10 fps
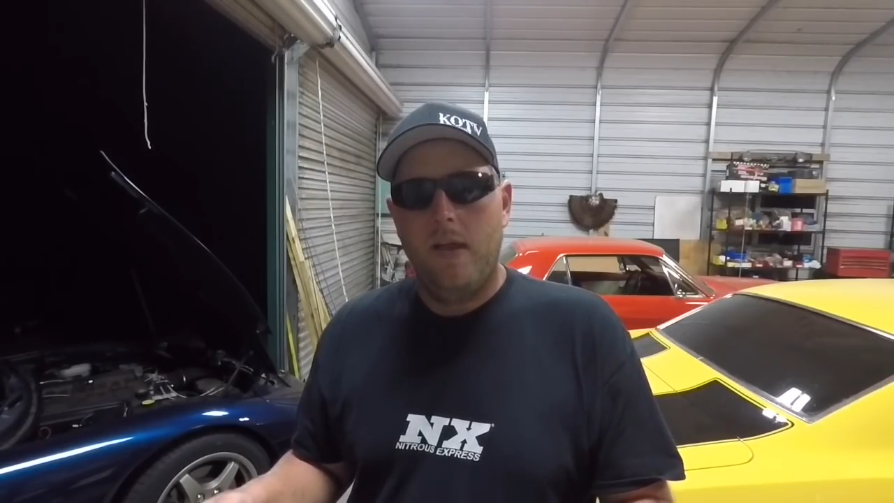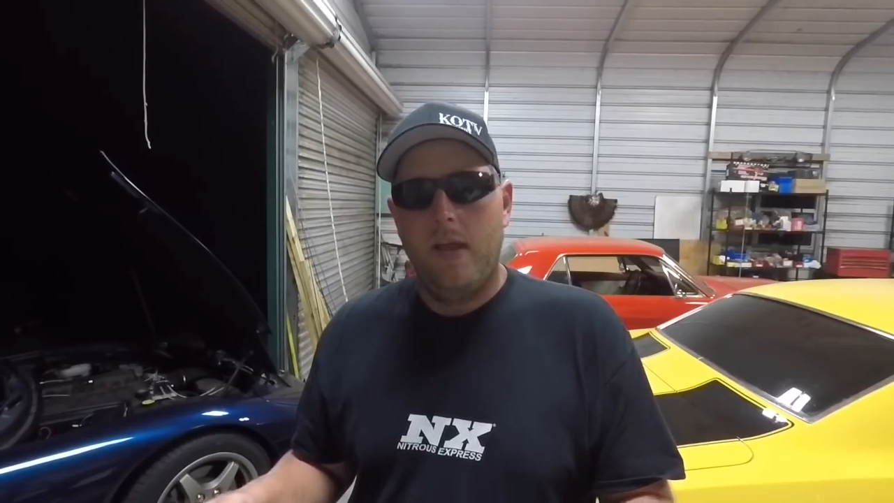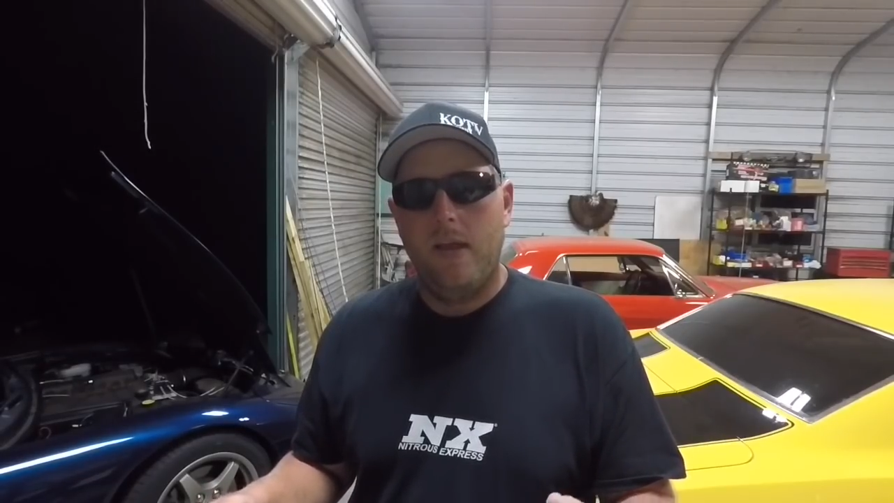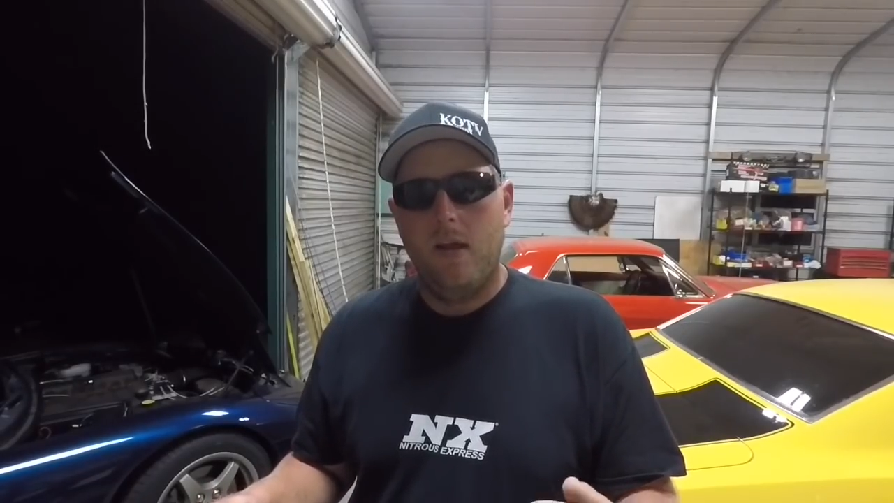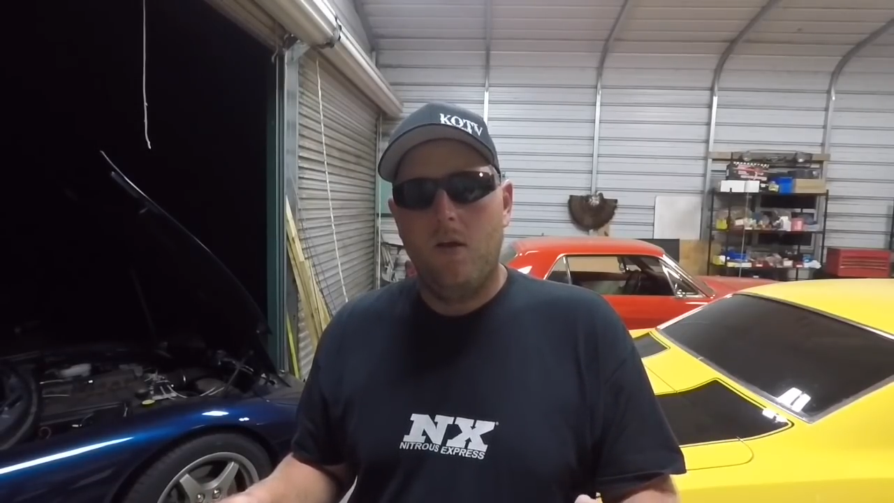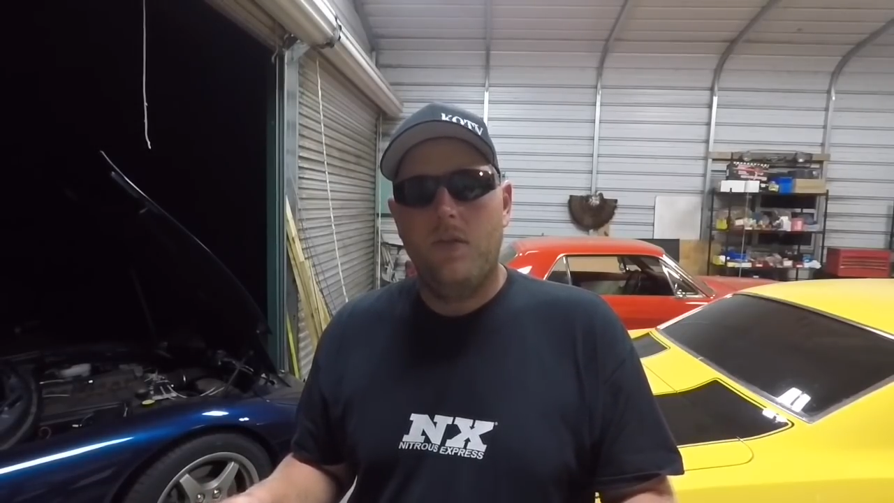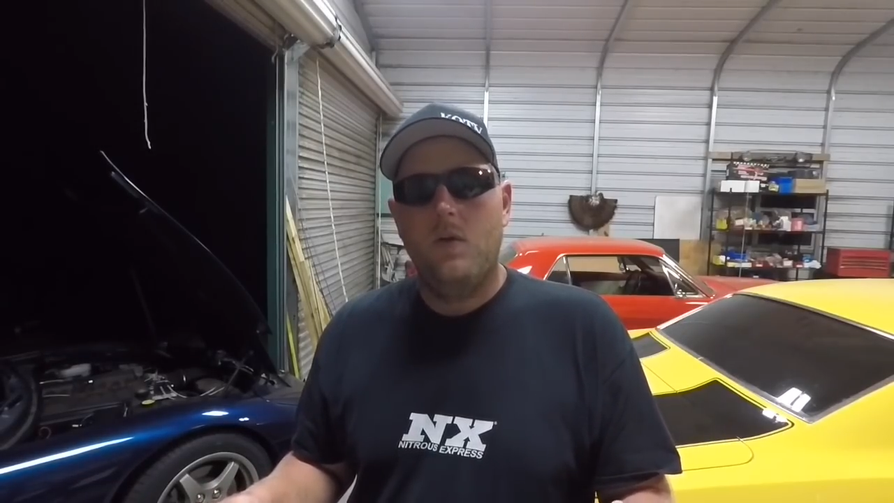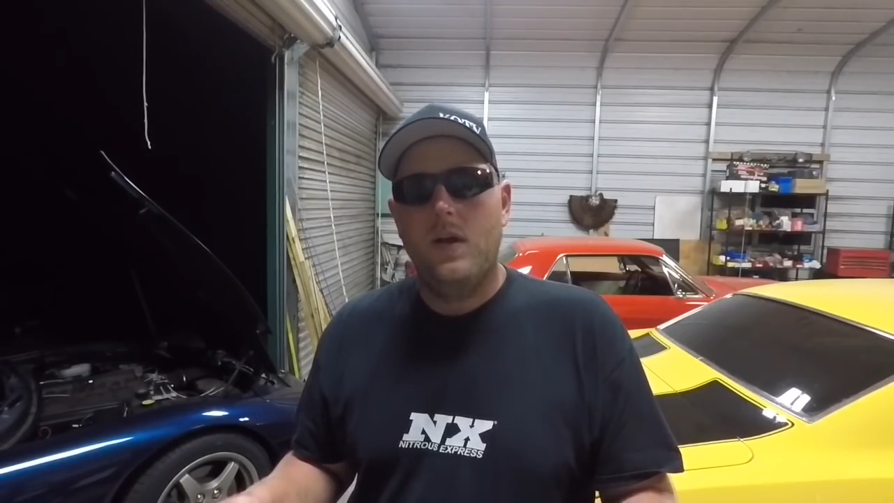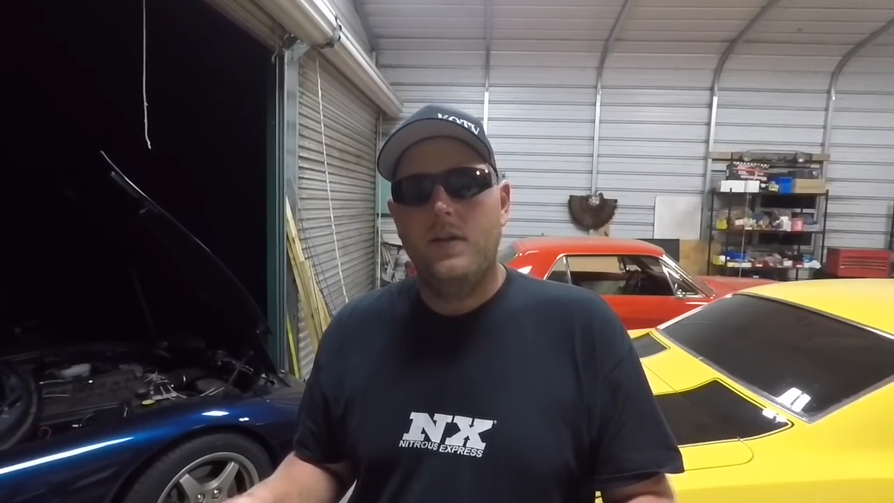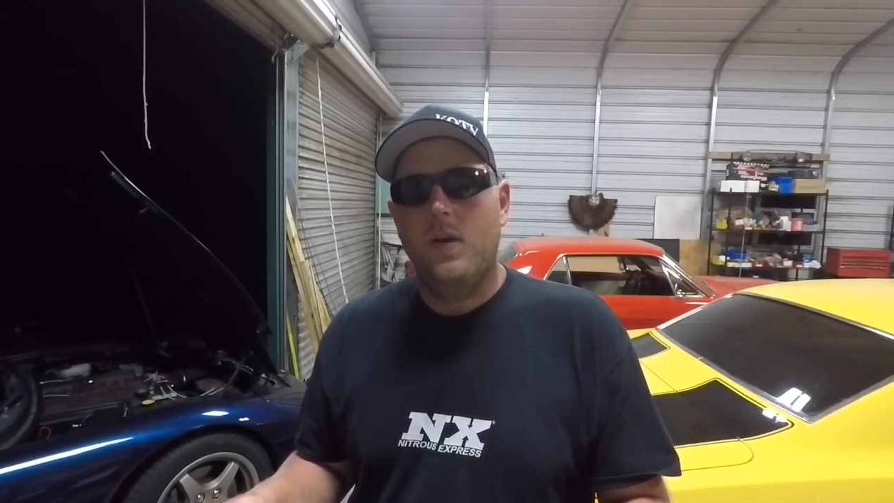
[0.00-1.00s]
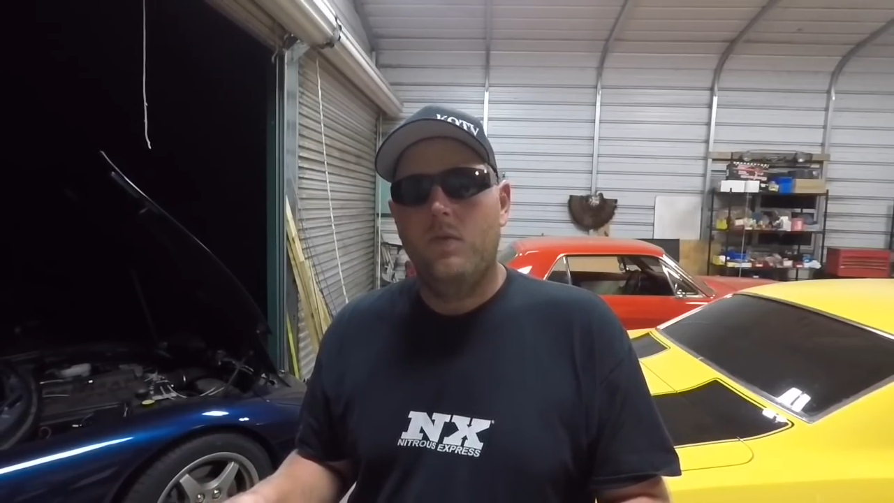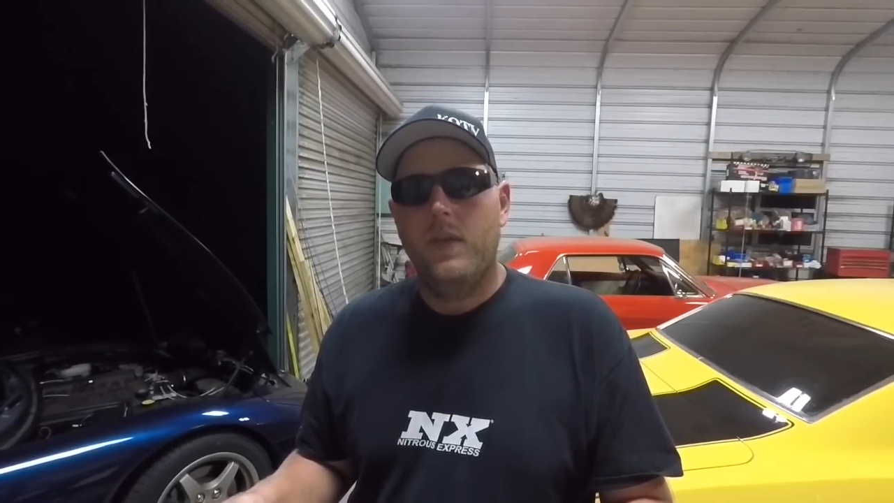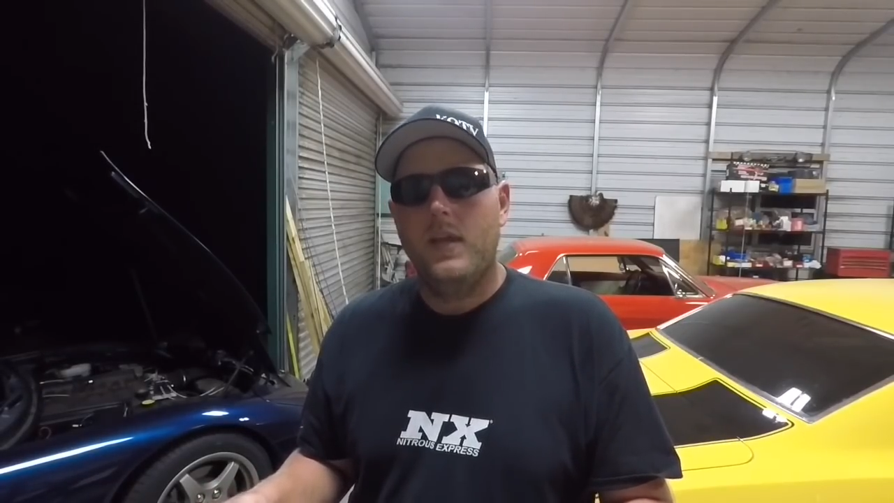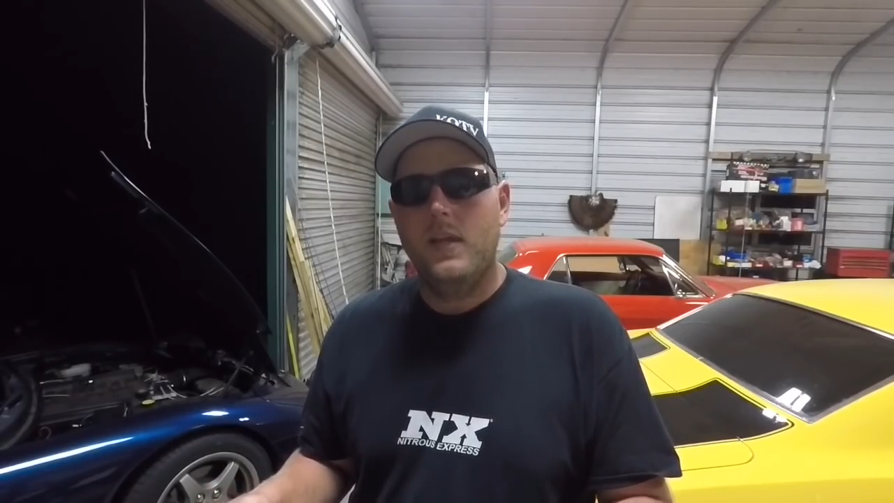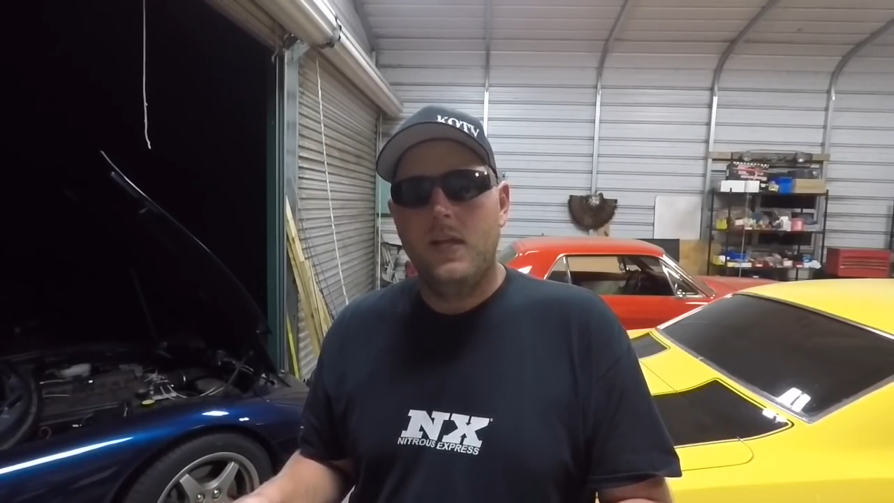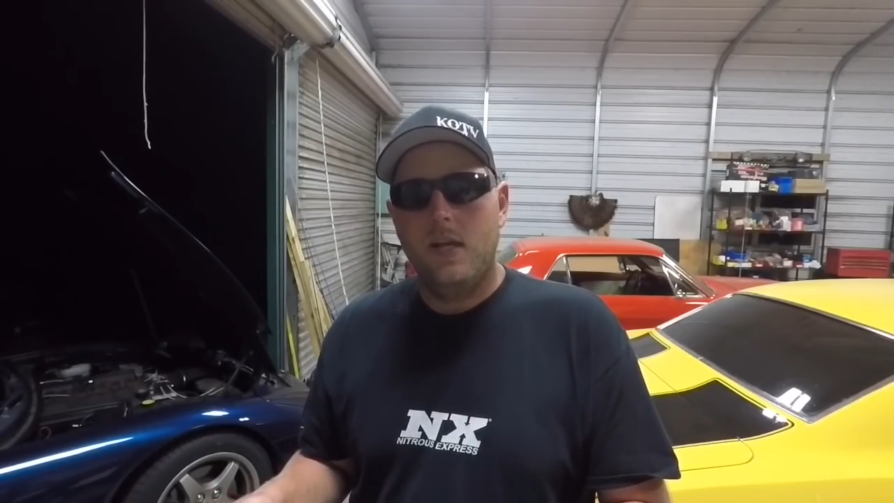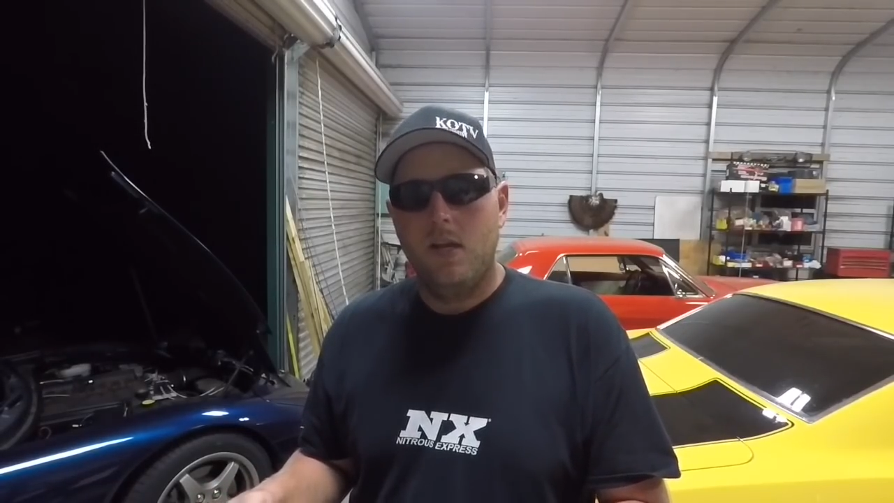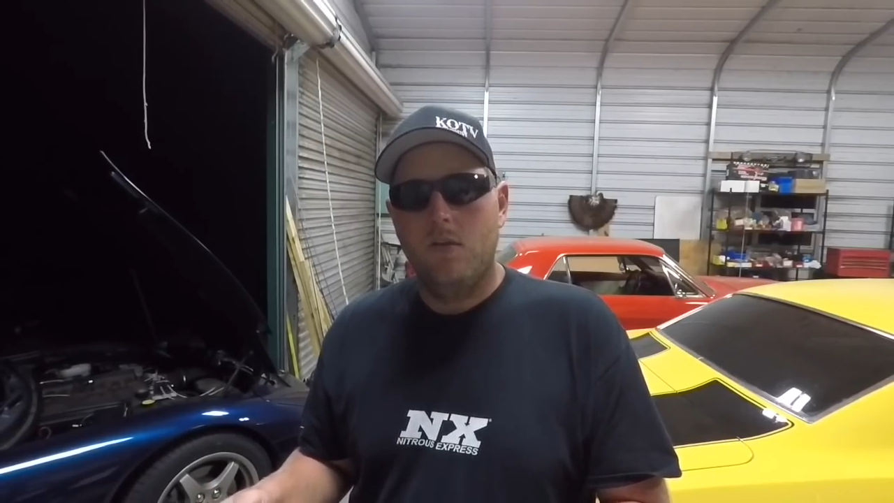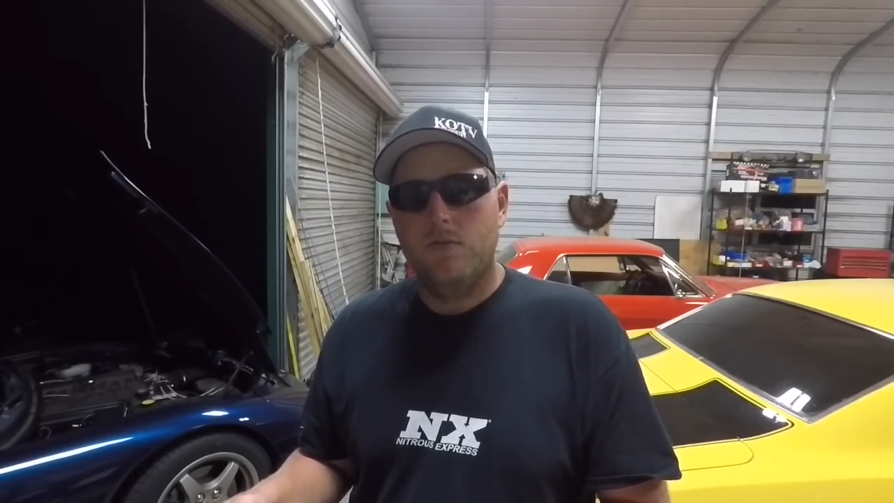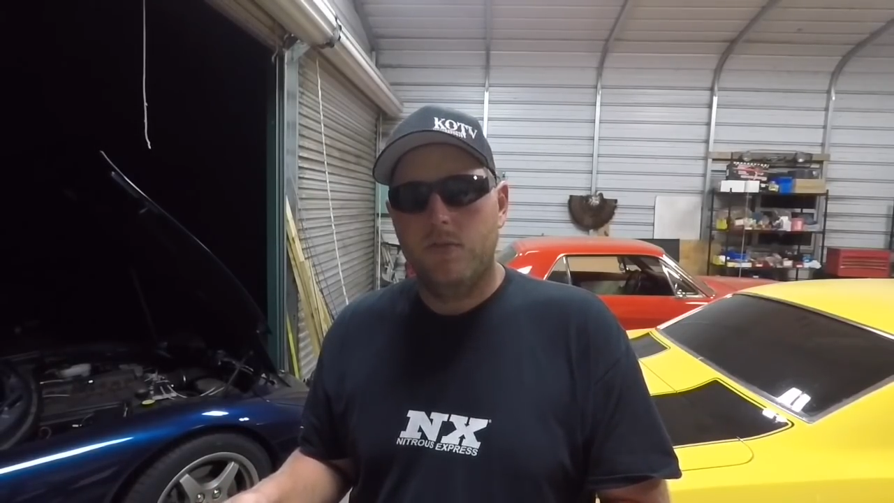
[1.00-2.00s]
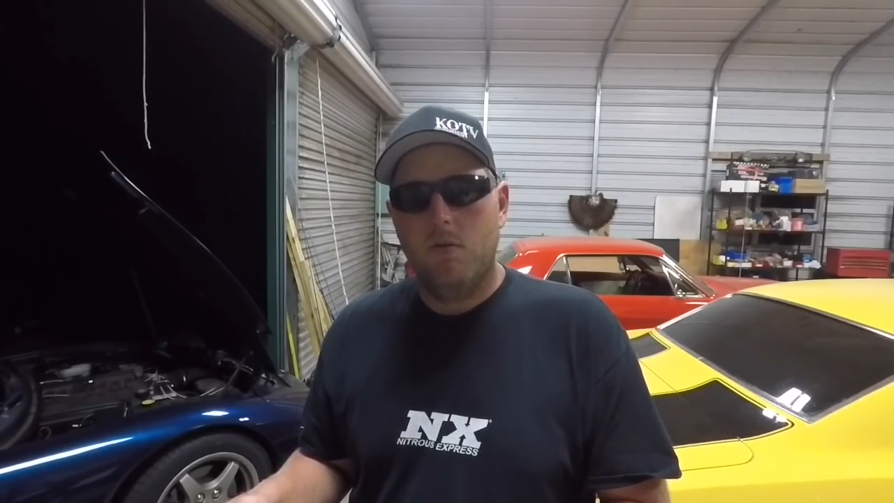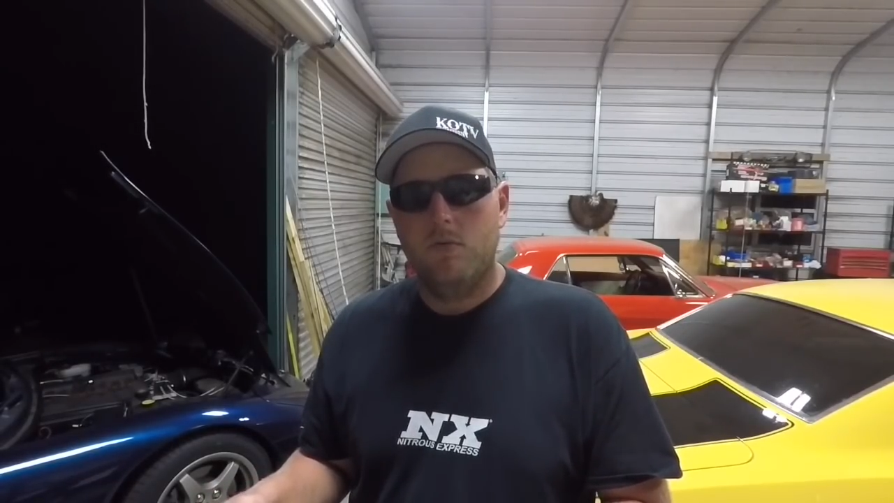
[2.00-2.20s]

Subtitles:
and although I don't think any other show